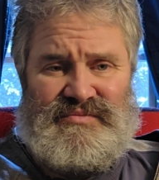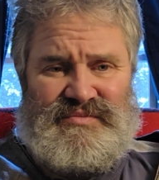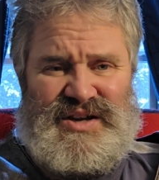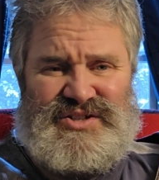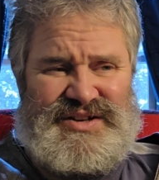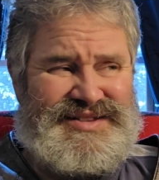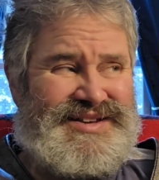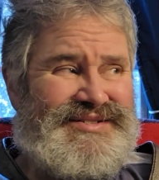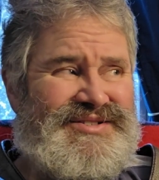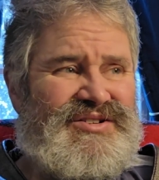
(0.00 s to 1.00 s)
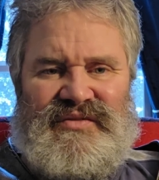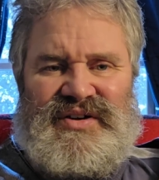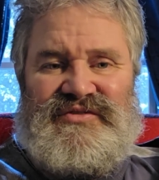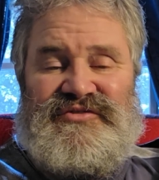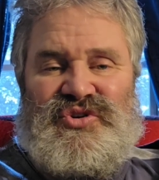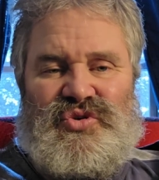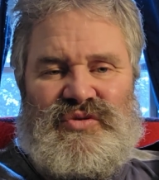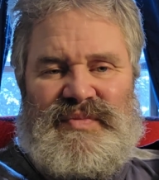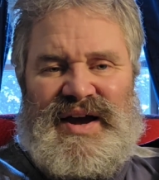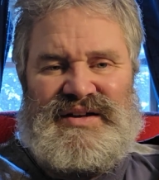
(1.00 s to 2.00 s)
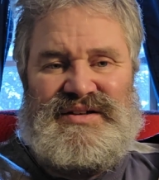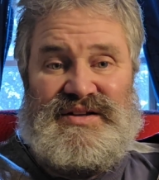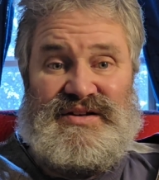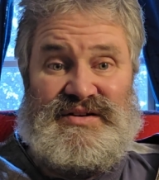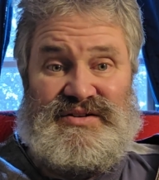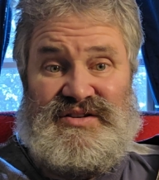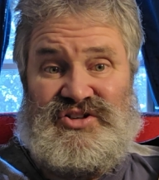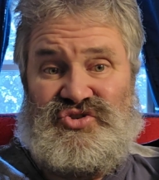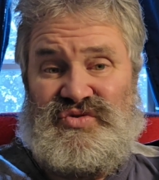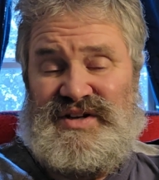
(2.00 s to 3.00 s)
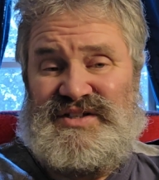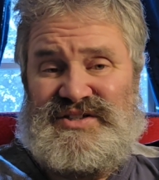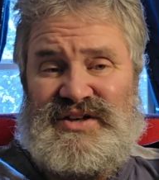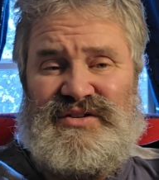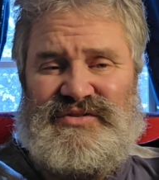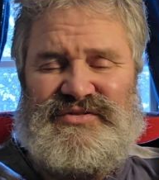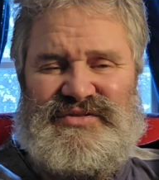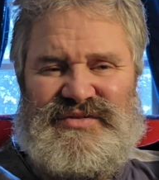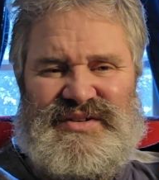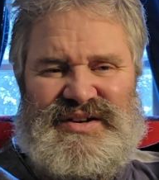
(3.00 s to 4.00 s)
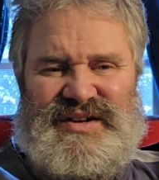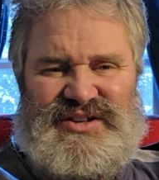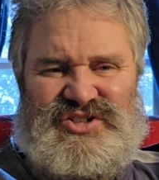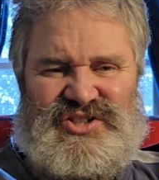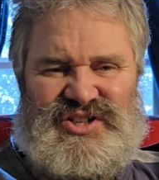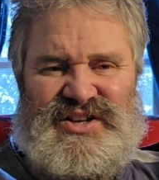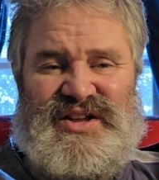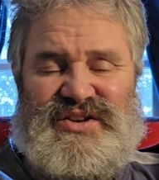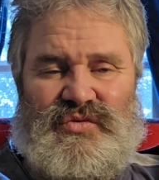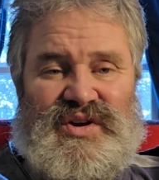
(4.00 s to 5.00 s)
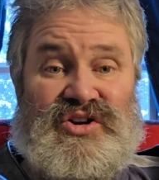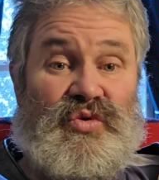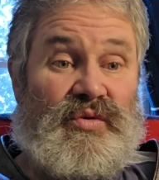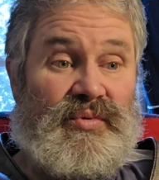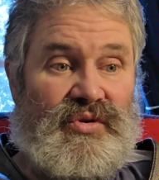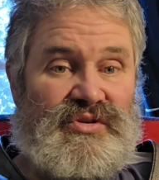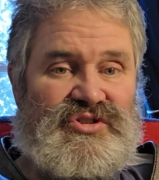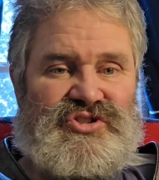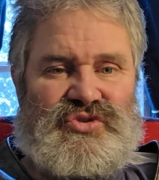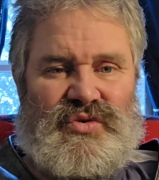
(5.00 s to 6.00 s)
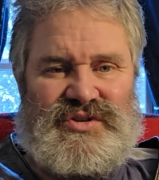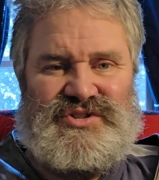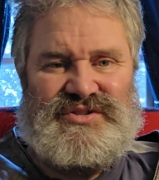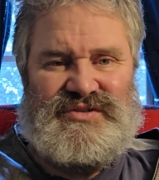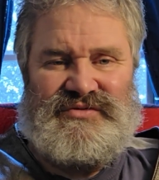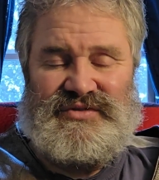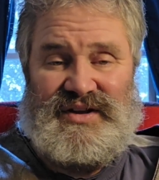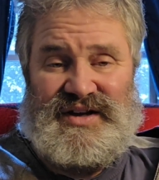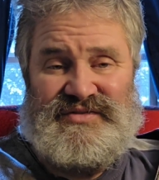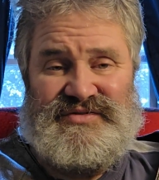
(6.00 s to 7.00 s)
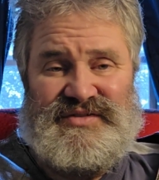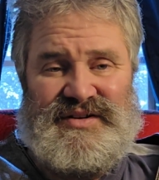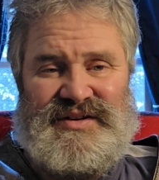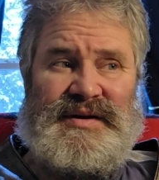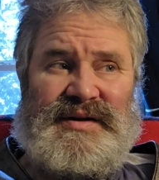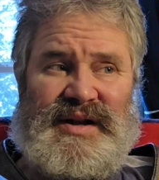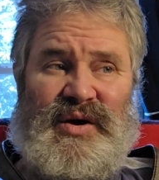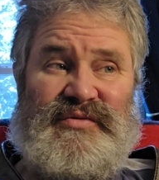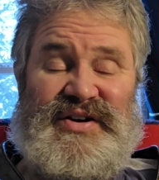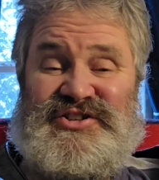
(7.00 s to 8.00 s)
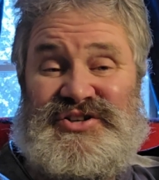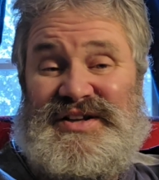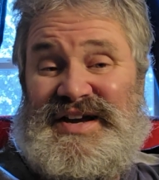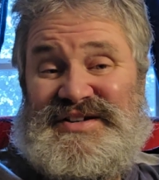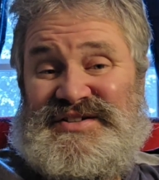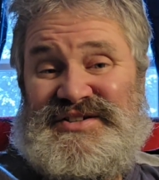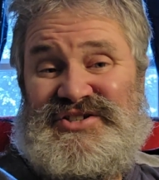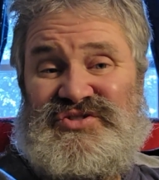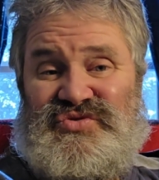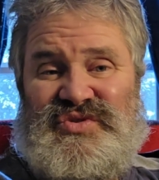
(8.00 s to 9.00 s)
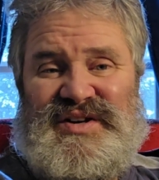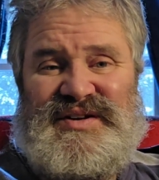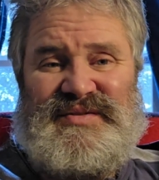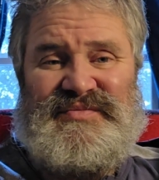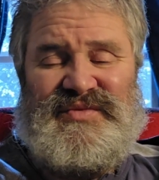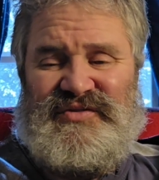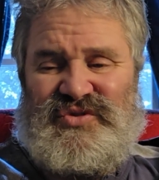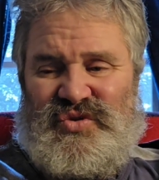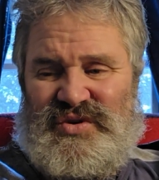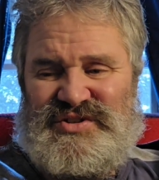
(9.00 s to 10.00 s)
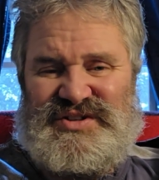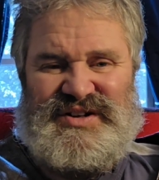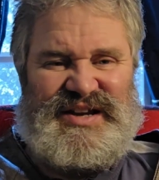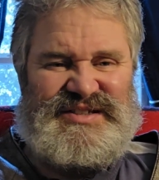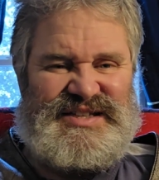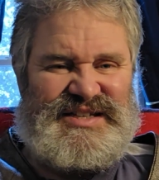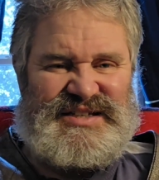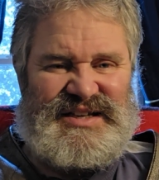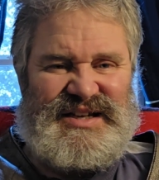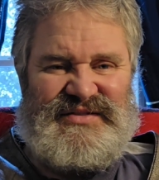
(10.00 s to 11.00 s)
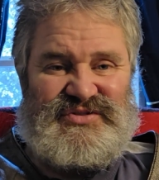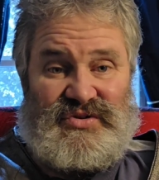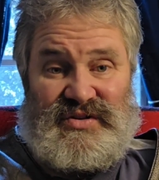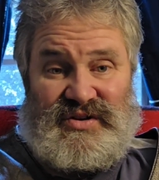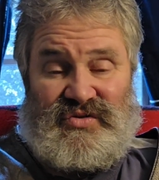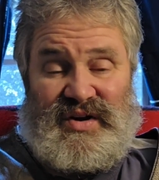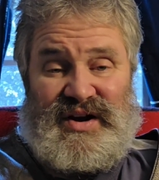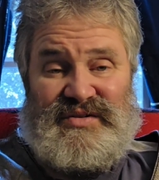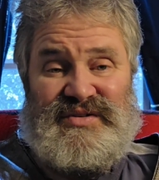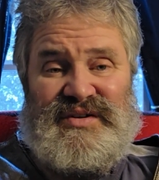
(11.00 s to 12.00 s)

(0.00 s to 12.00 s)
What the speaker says: basically giving food back to the tree itself in just another renewable source of life. Now, eventually, as this tree, of course, and as these leaves on the ground